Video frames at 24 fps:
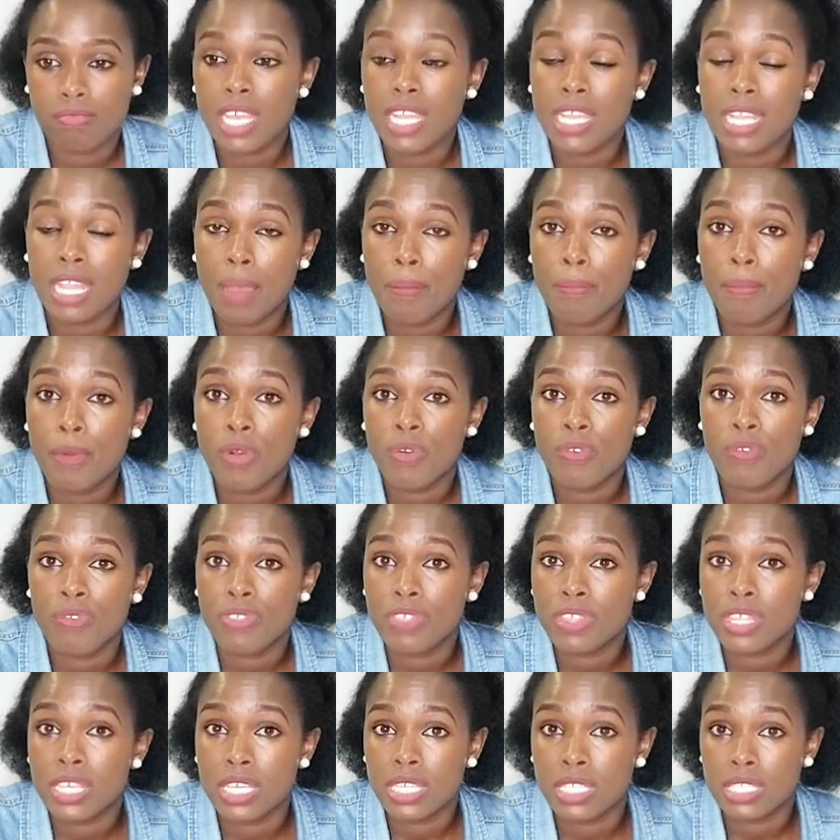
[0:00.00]
number of
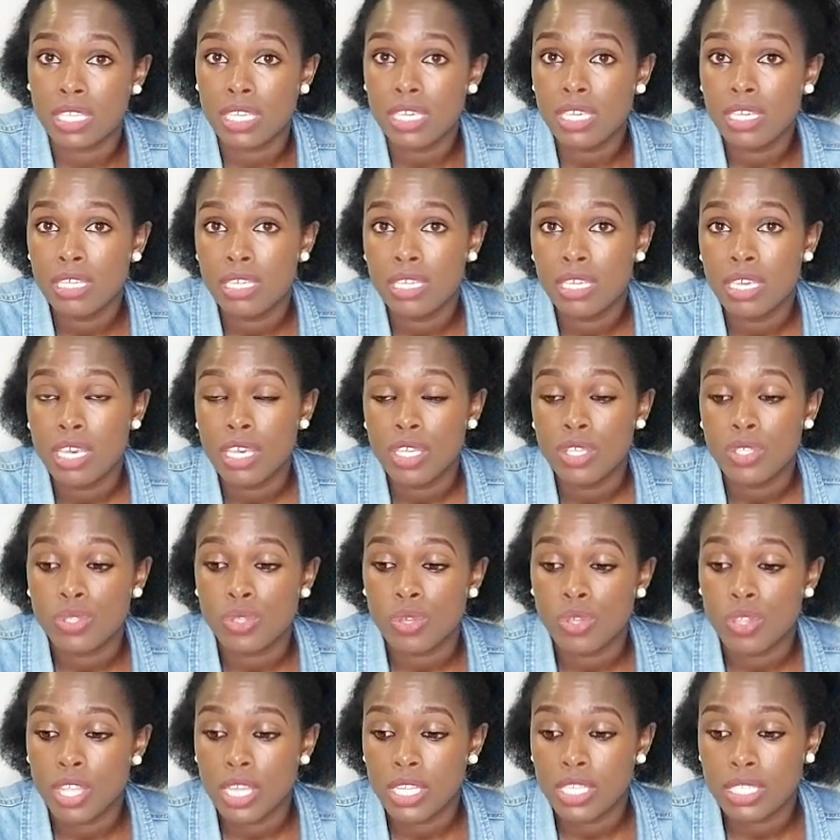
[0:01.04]
things,
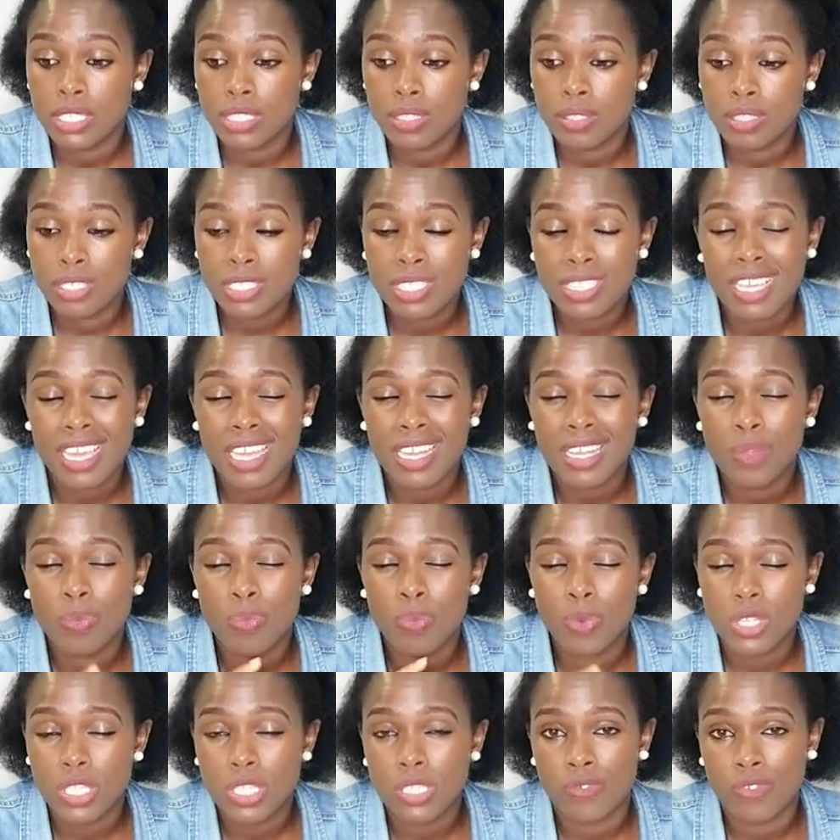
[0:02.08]
so that just carry
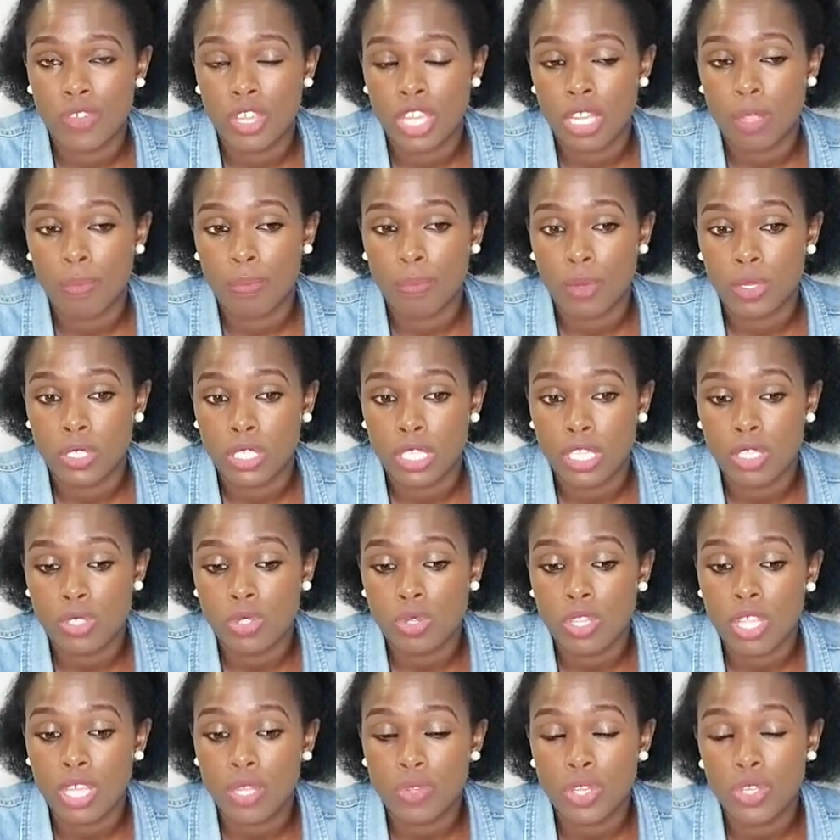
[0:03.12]
what is very important, so
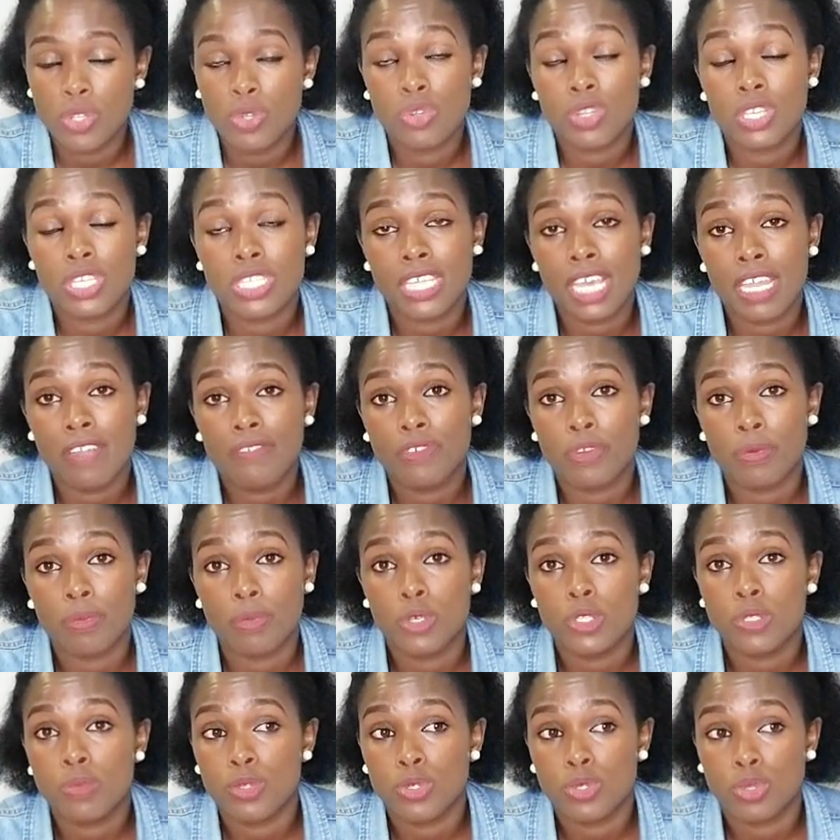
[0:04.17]
that when you return from
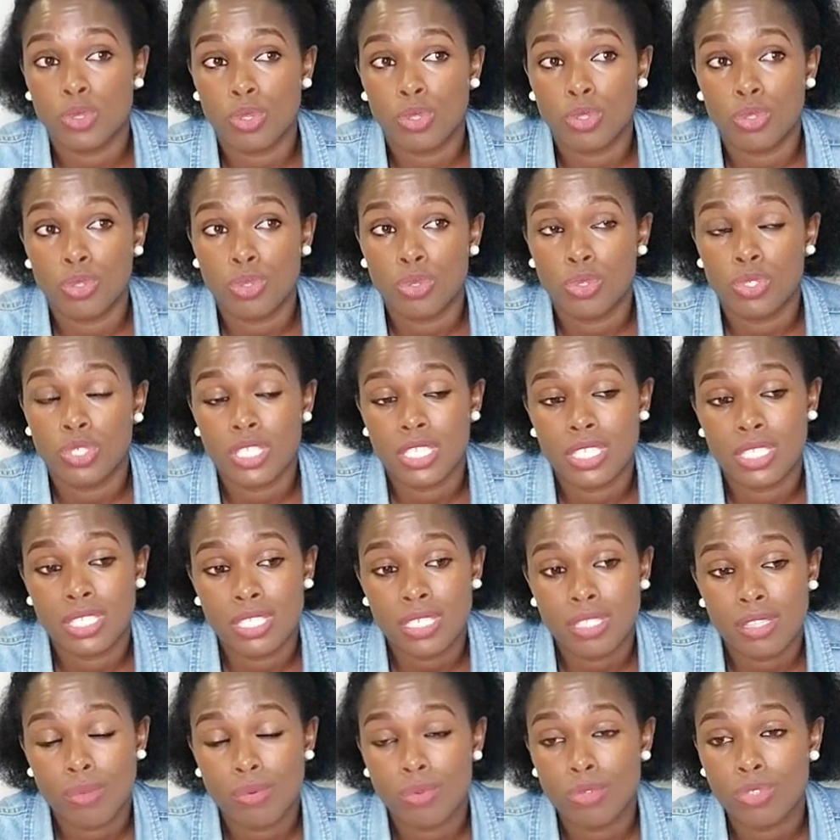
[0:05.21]
hospital, you know, they
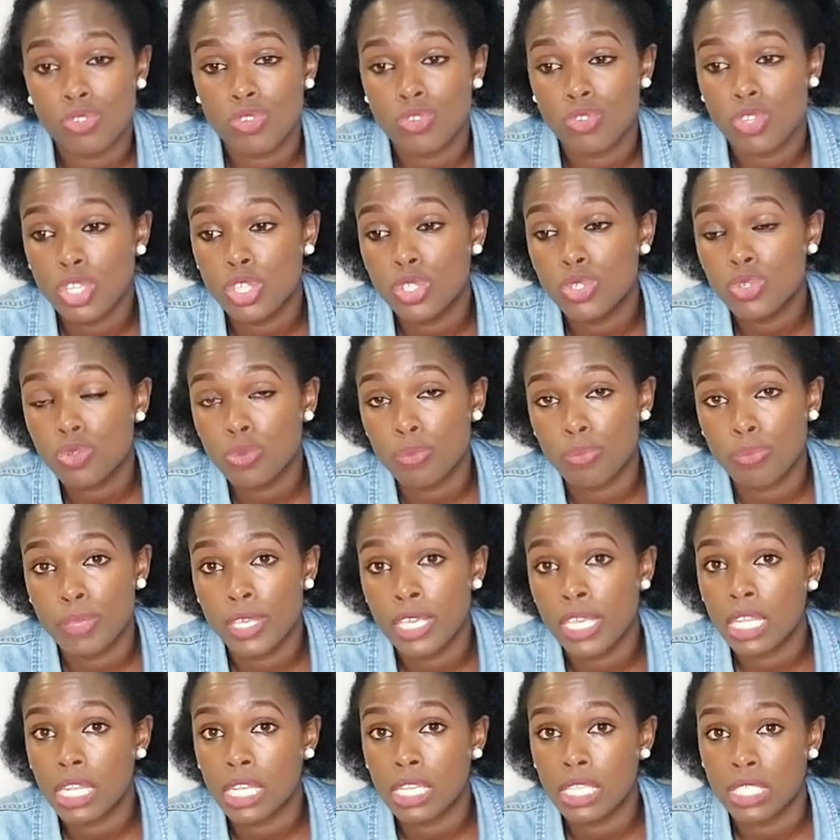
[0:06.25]
just go straight to
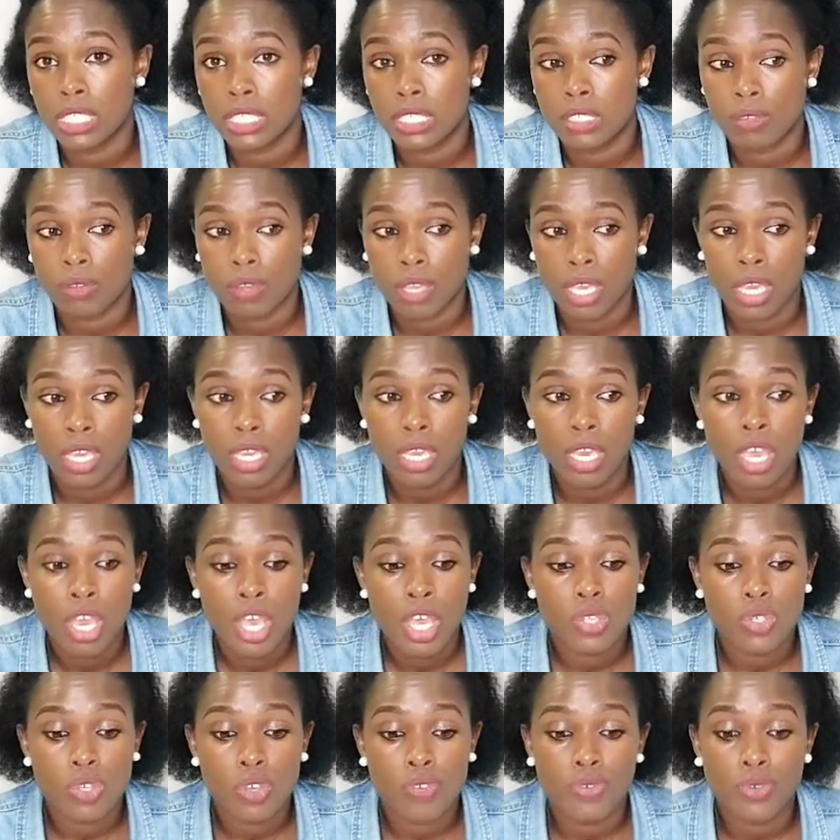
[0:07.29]
being cleaned. Okay,
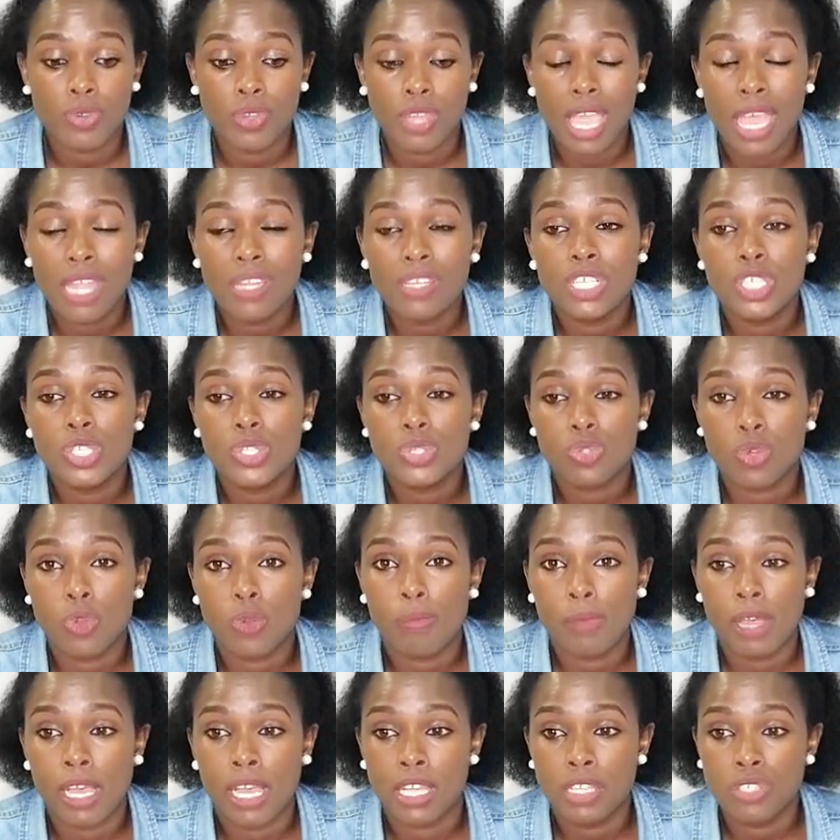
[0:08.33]
so if you carry so
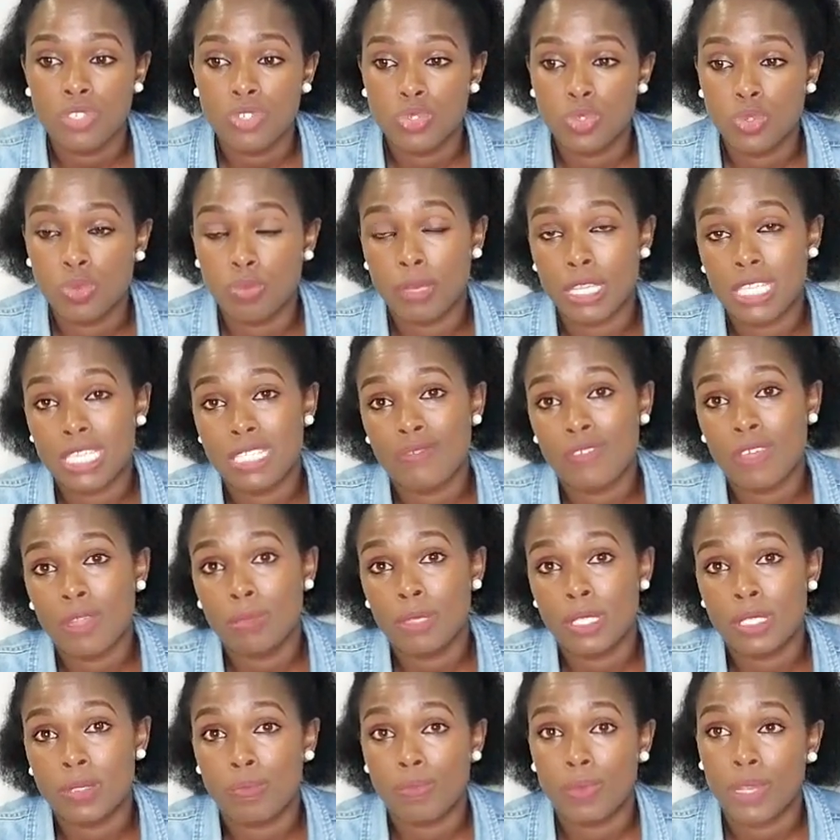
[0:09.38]
much, you might even
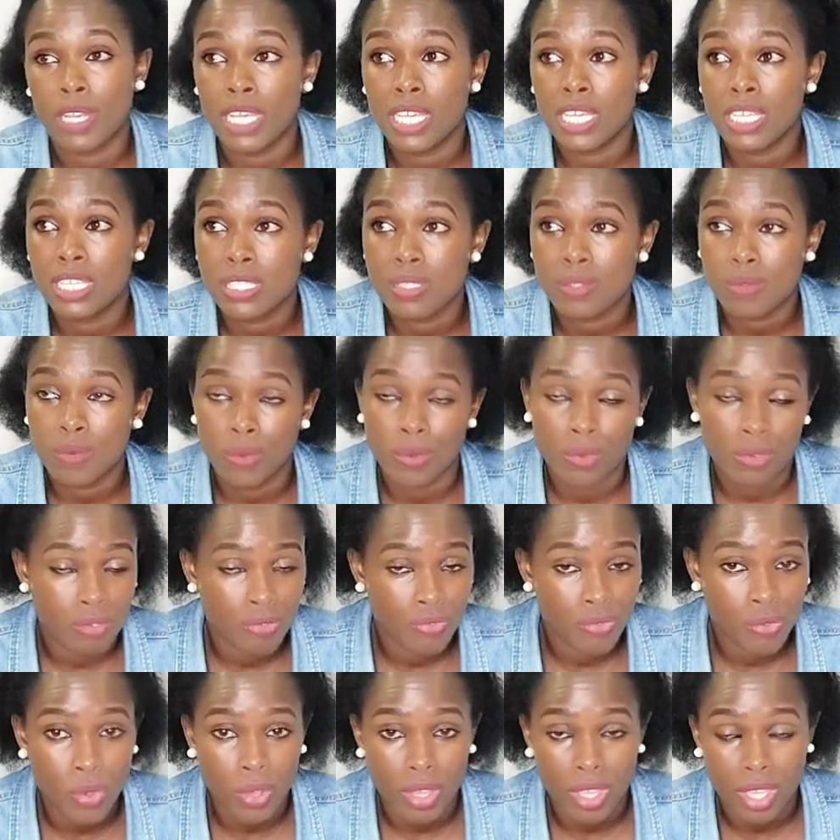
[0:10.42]
misplace or
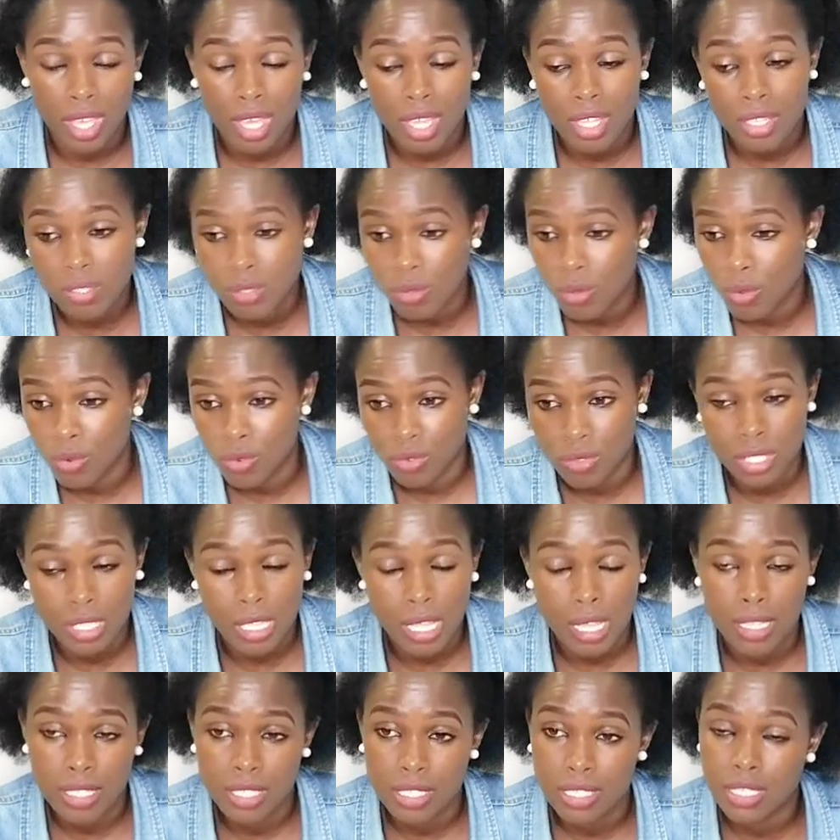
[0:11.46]
forget or
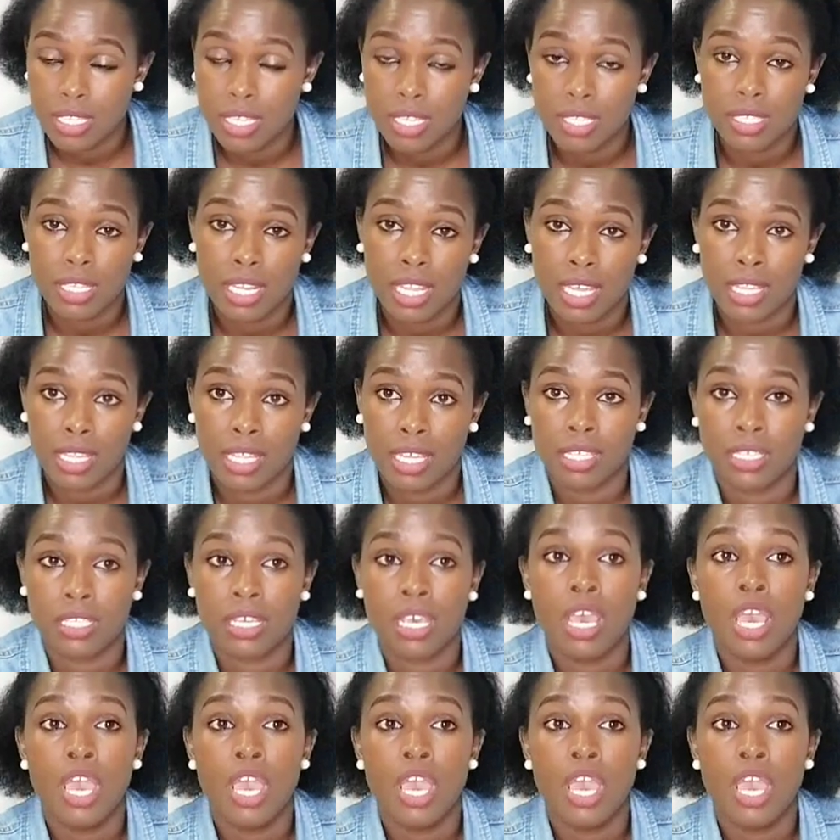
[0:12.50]
some things like that.